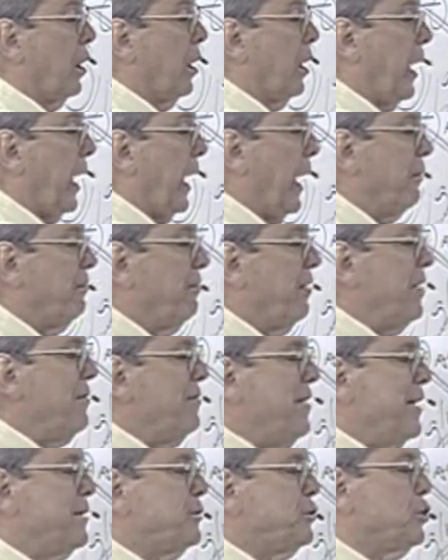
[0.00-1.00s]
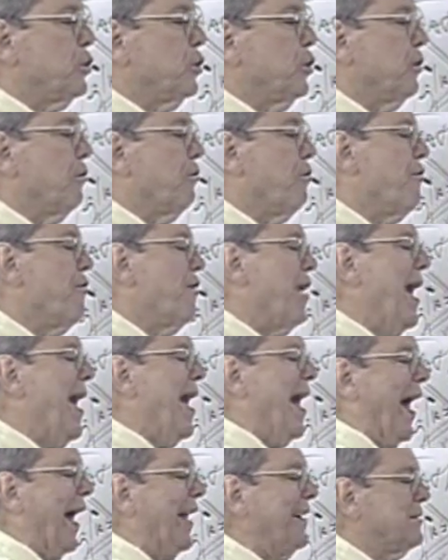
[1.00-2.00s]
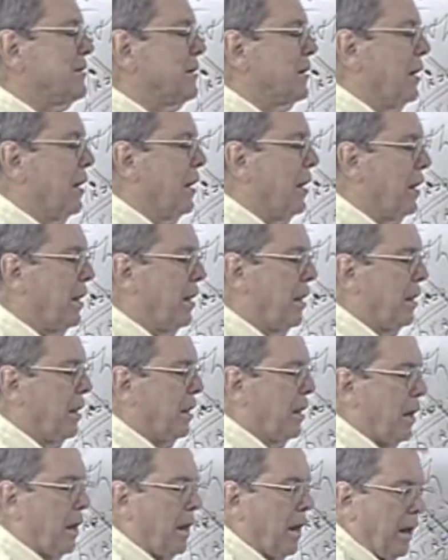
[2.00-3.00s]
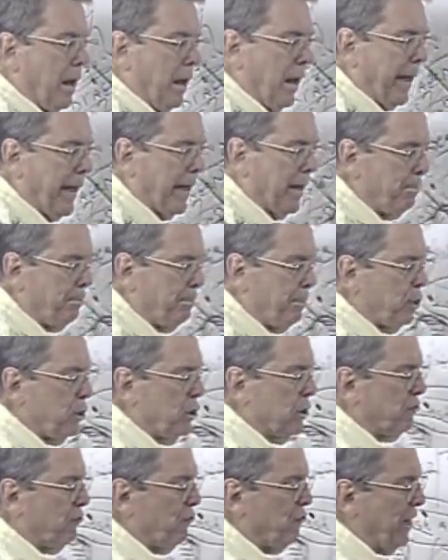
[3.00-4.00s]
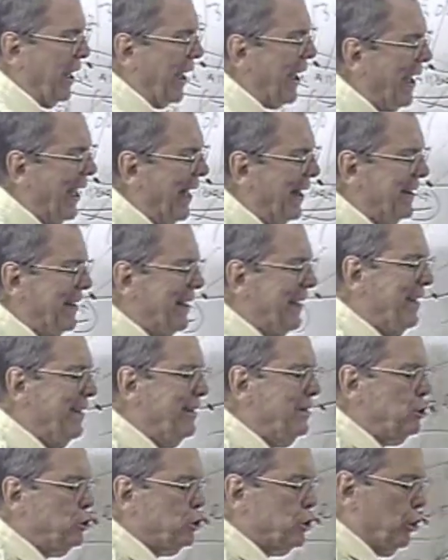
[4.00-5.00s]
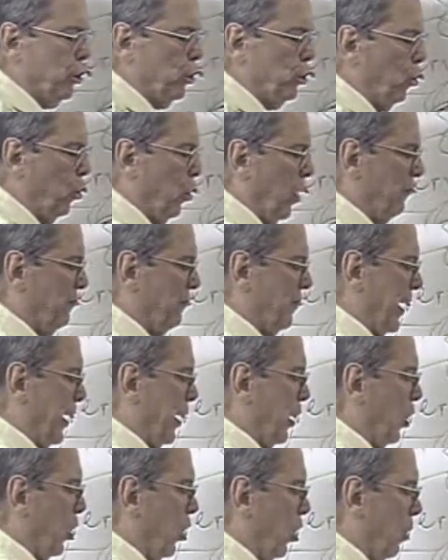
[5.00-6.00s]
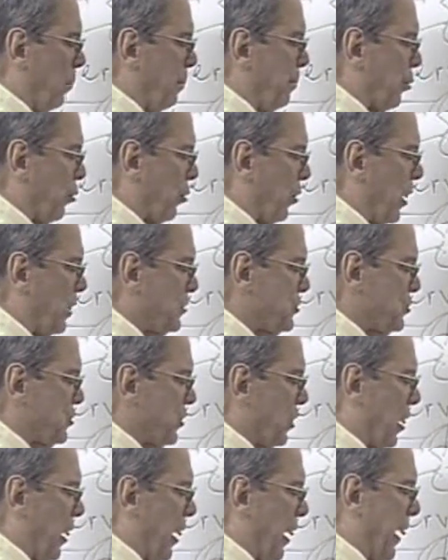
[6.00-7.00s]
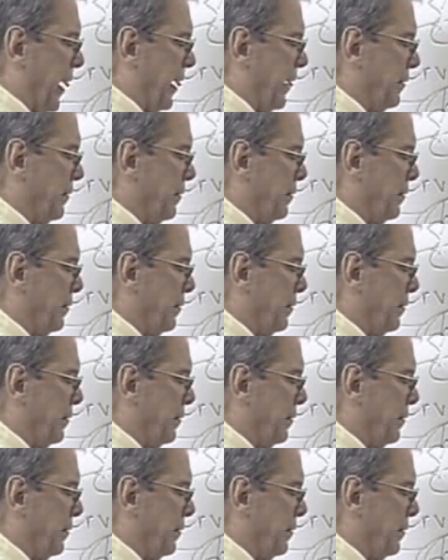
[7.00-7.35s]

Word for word: And then they took that and put that into what they call proselyte